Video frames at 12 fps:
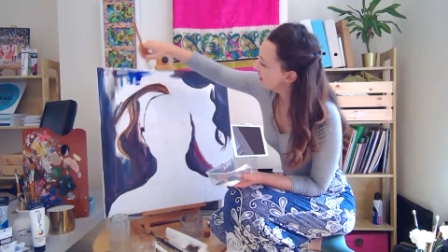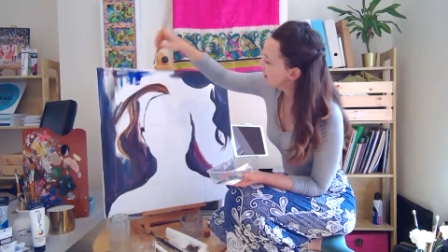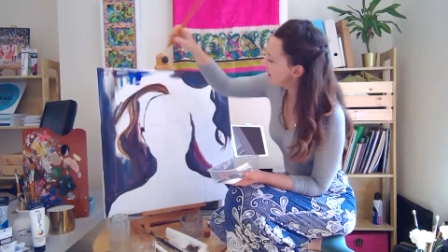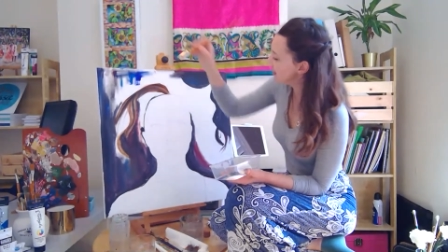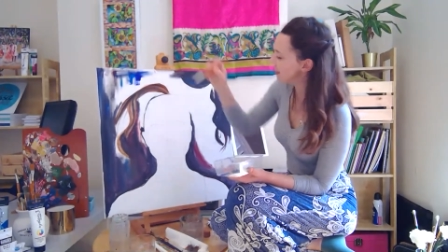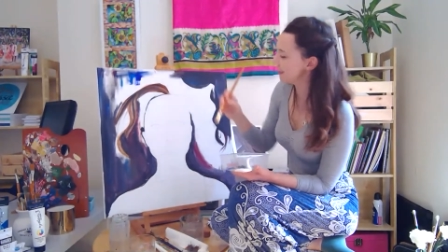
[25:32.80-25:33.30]

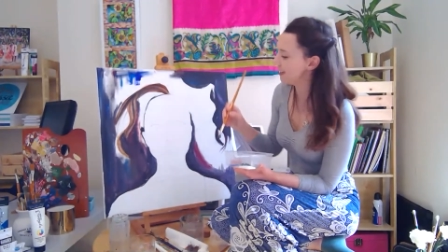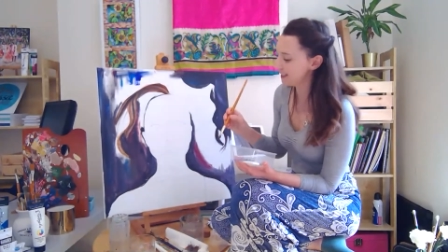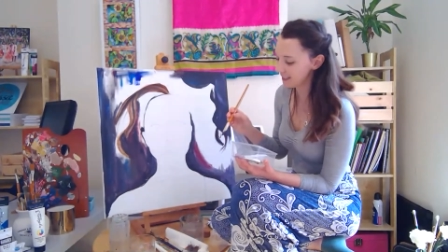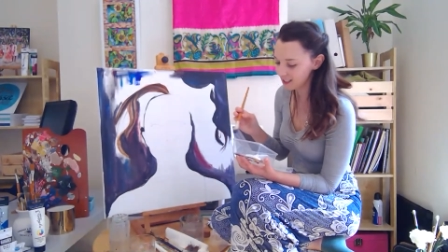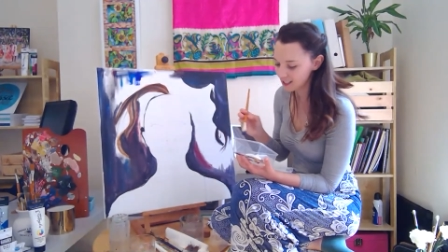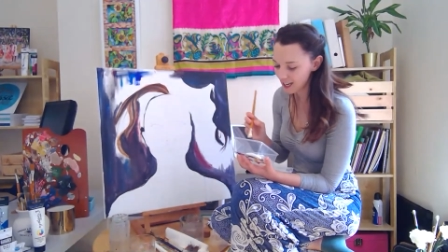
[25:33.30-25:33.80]
This
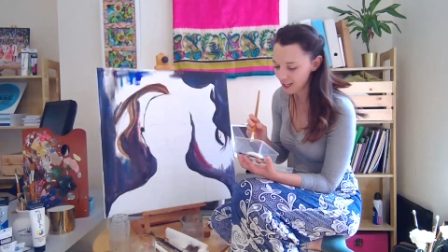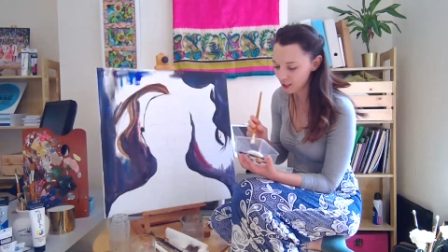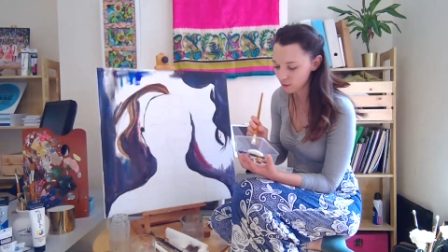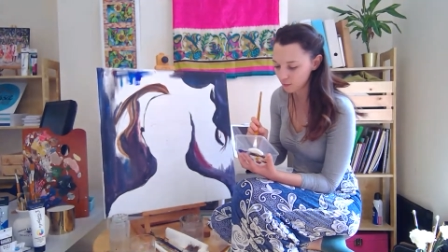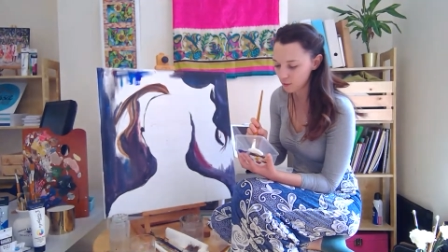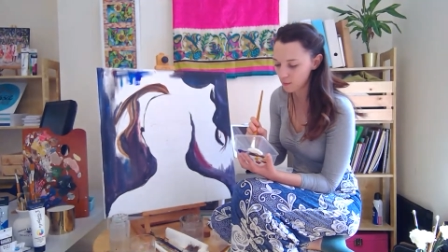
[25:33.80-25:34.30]

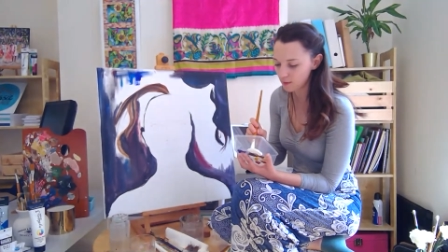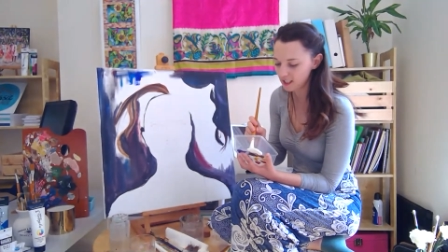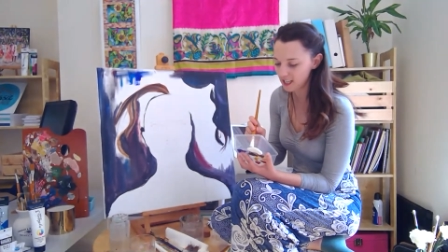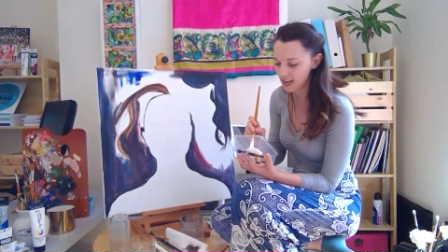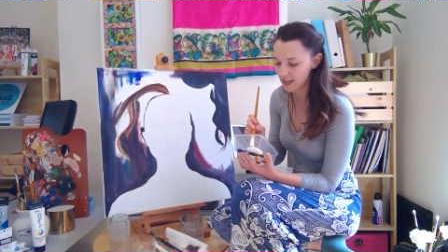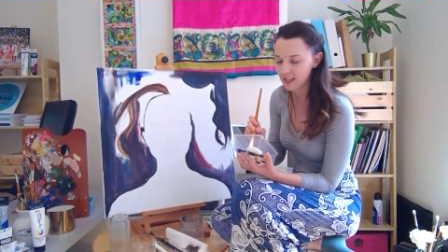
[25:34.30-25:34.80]
stage will
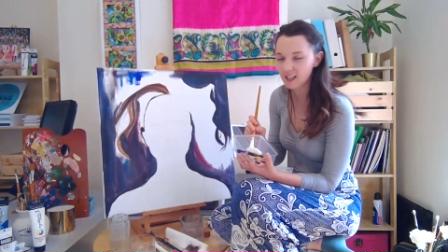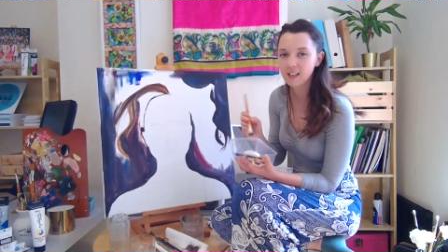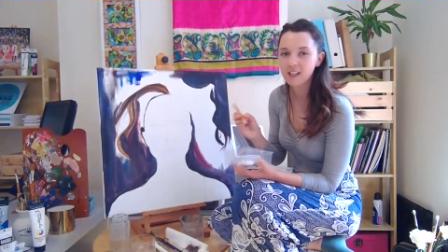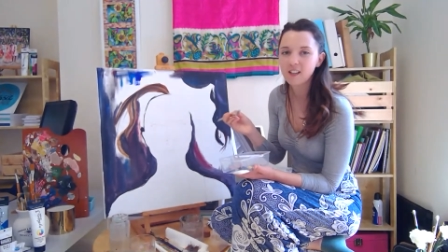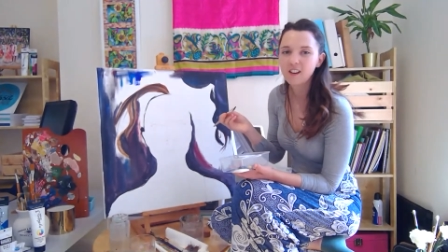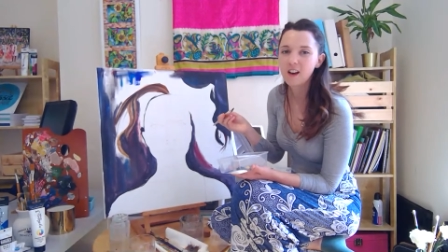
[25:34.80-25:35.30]
probably
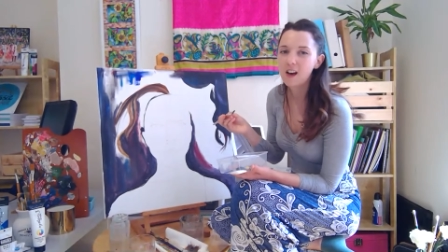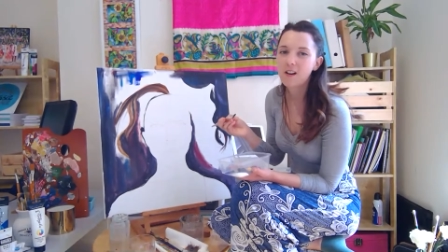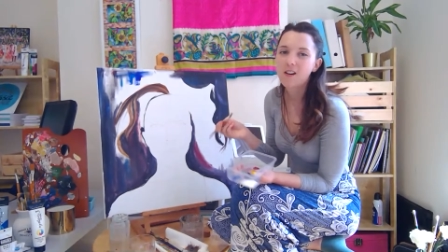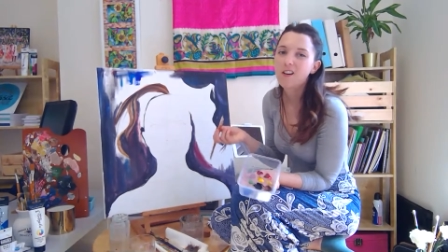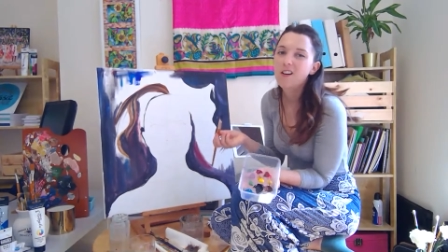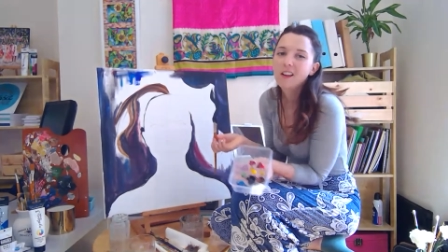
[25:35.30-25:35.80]
take
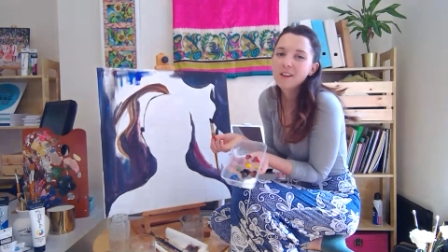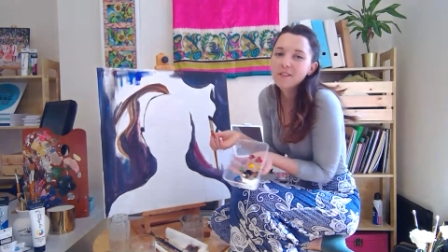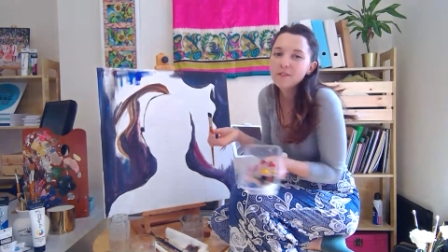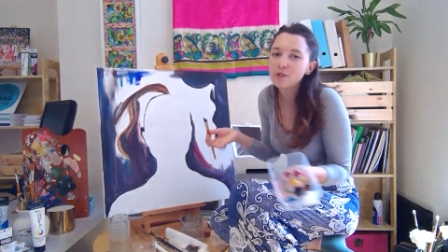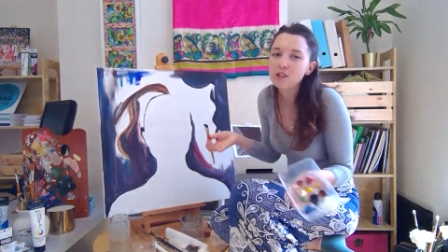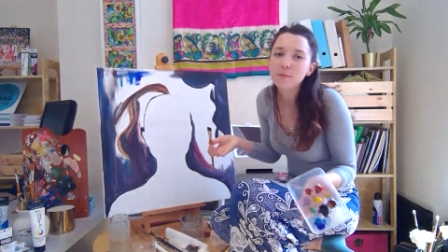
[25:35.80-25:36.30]

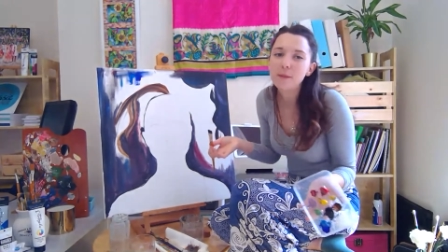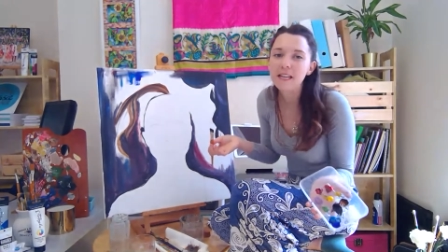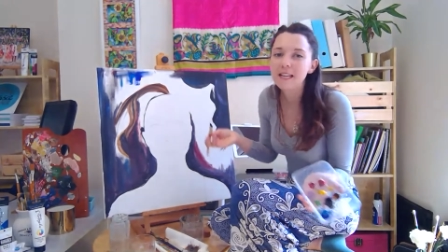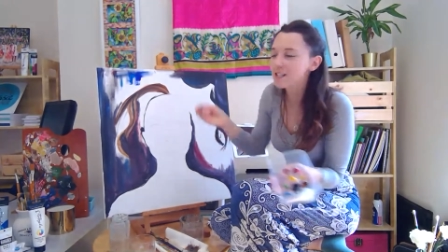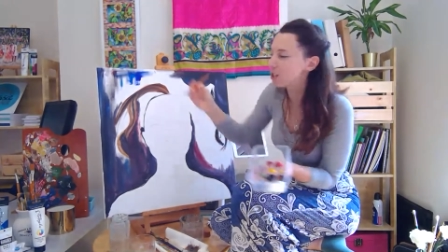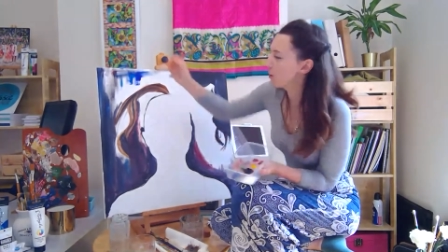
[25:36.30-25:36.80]
like
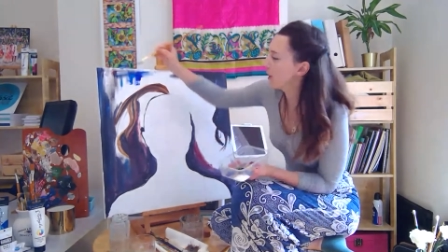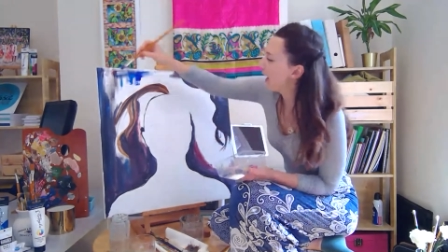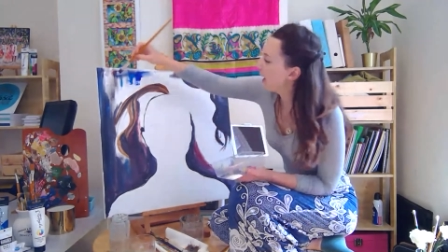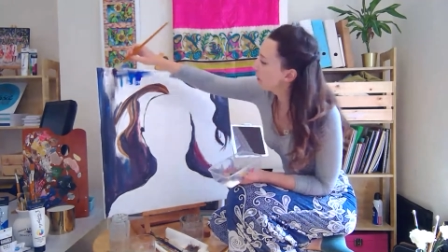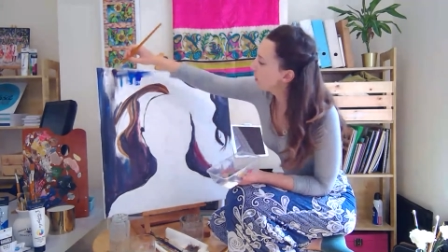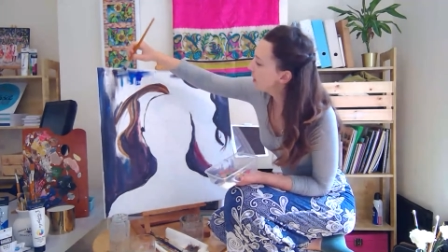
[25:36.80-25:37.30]
40 minutes
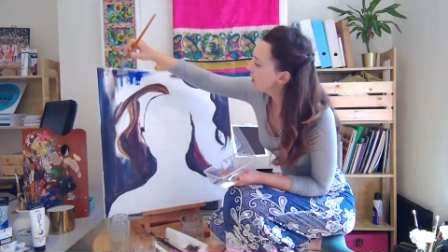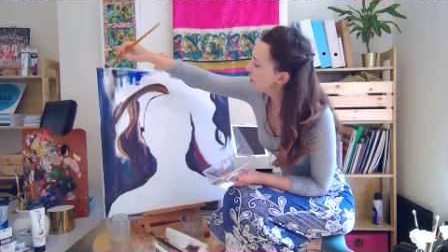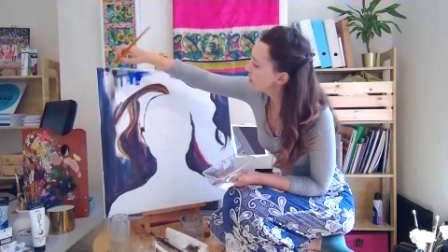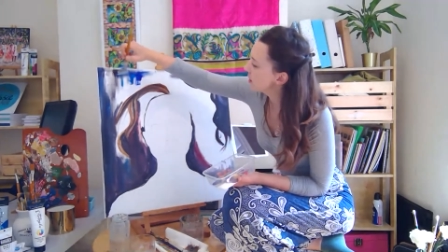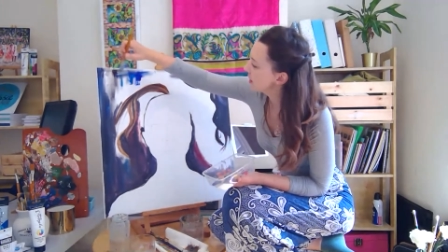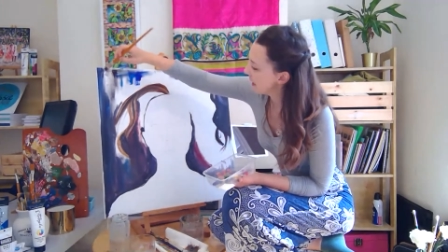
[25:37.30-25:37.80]
to an
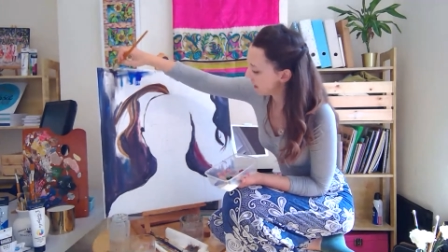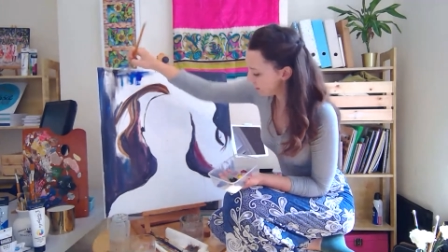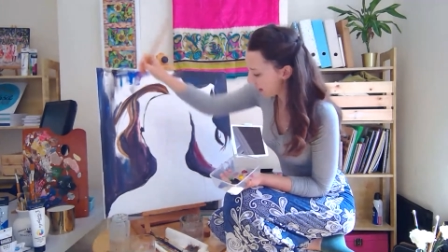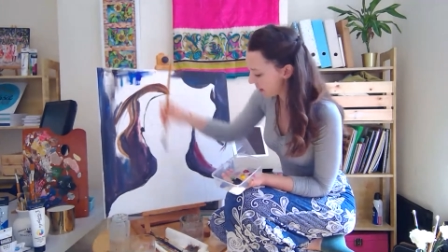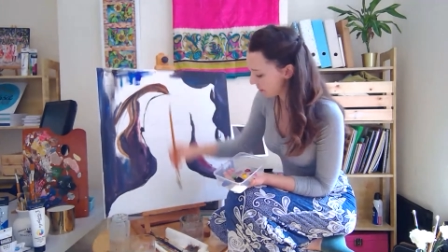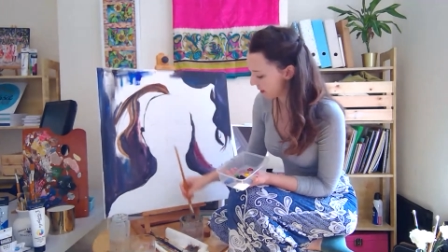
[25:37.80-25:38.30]
hour just to
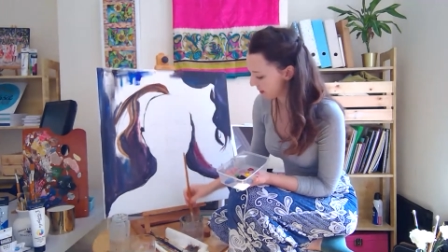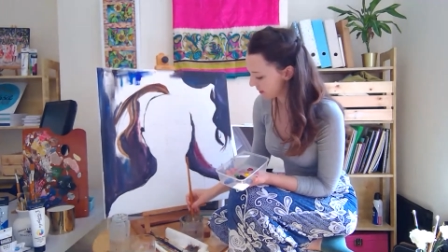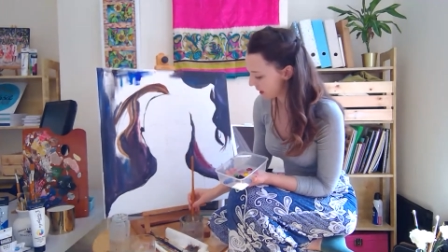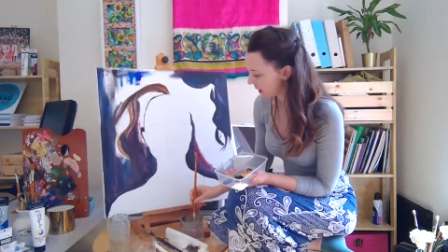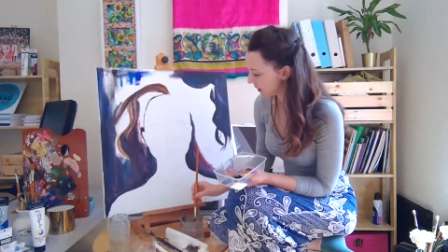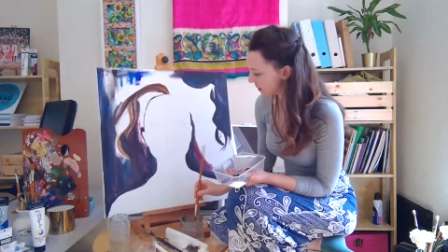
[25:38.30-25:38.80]
get the
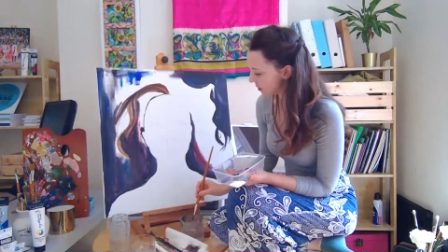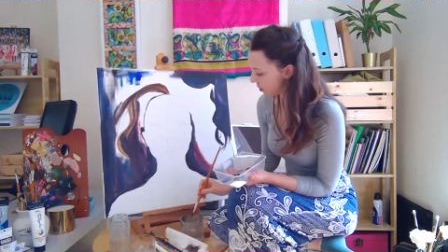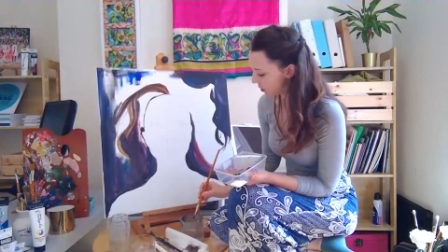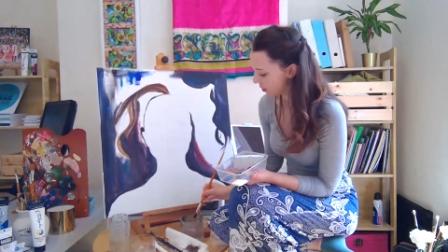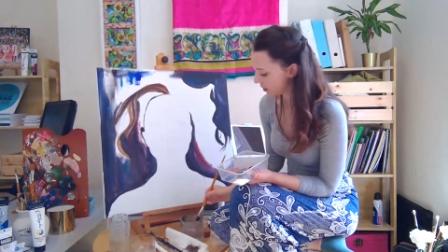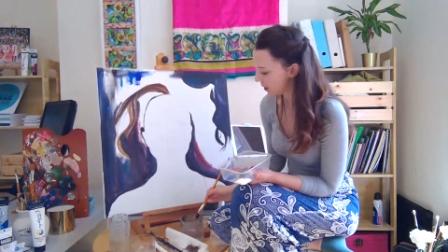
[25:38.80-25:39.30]
background colours
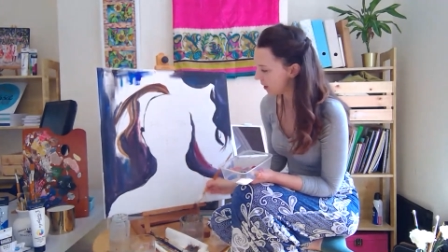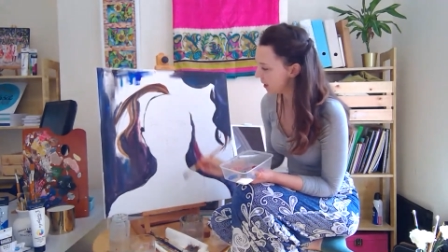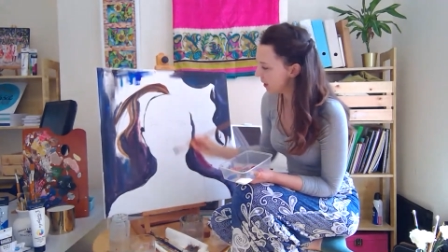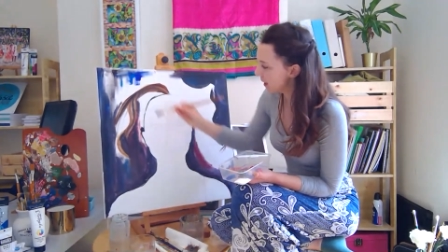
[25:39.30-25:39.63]
on.